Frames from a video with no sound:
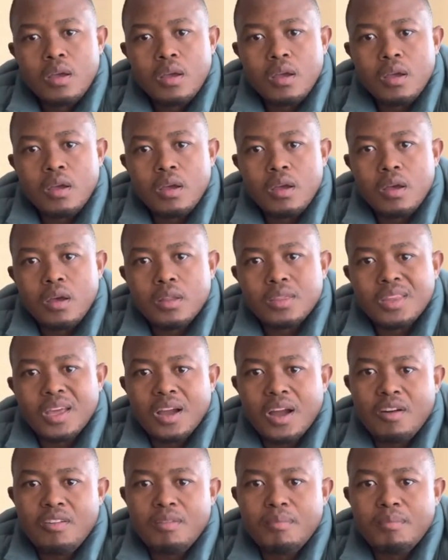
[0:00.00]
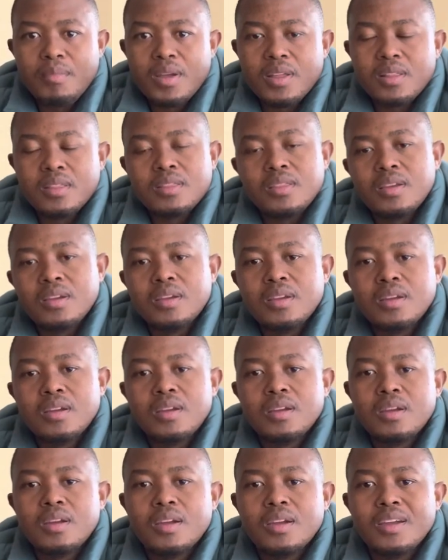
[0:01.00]
the government
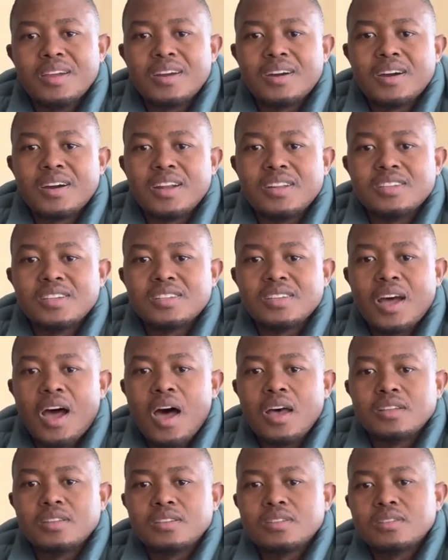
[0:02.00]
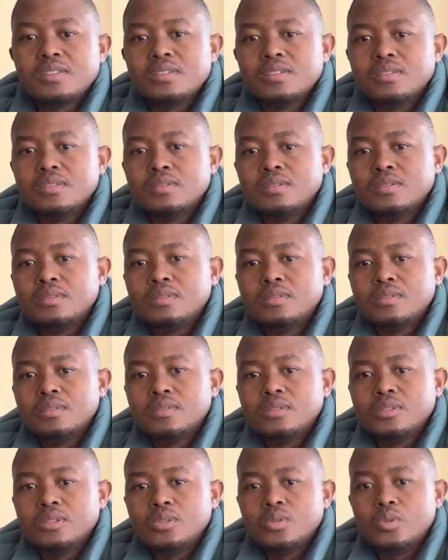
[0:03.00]
encourages us
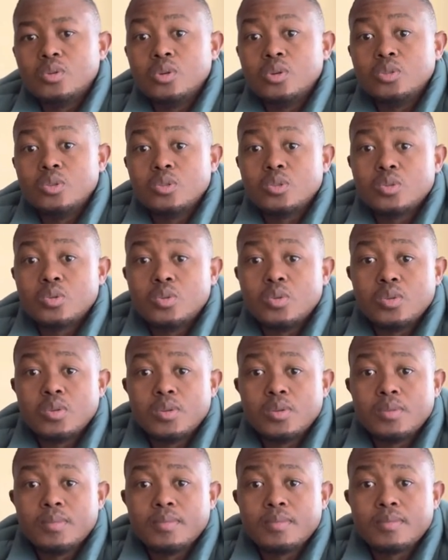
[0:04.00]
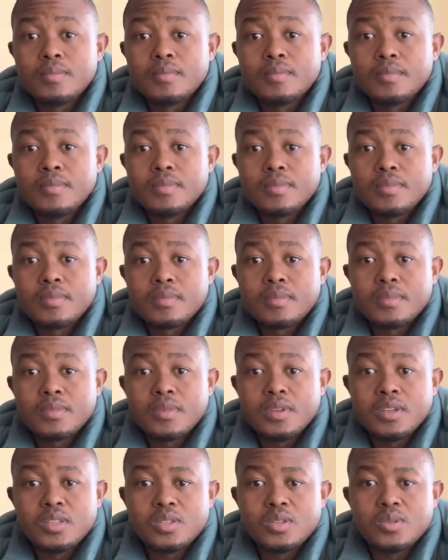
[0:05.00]
to go to school
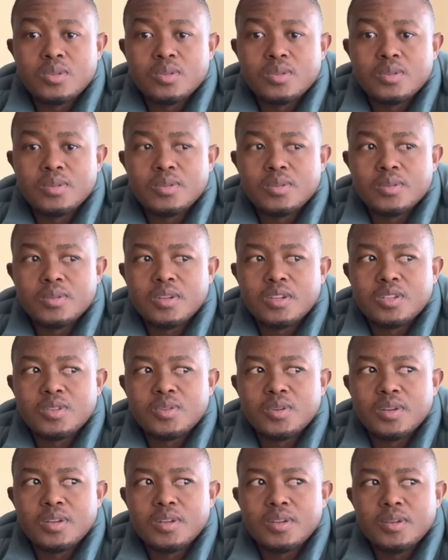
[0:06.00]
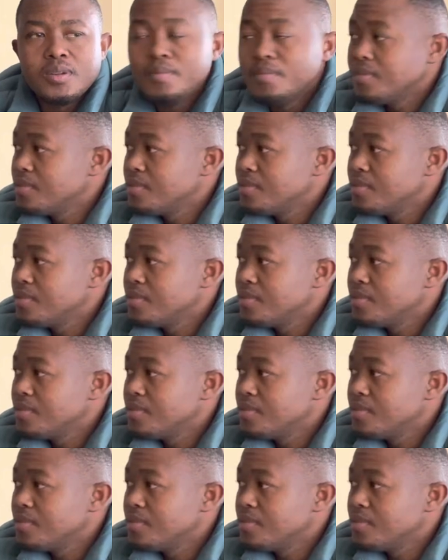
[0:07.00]
is to actually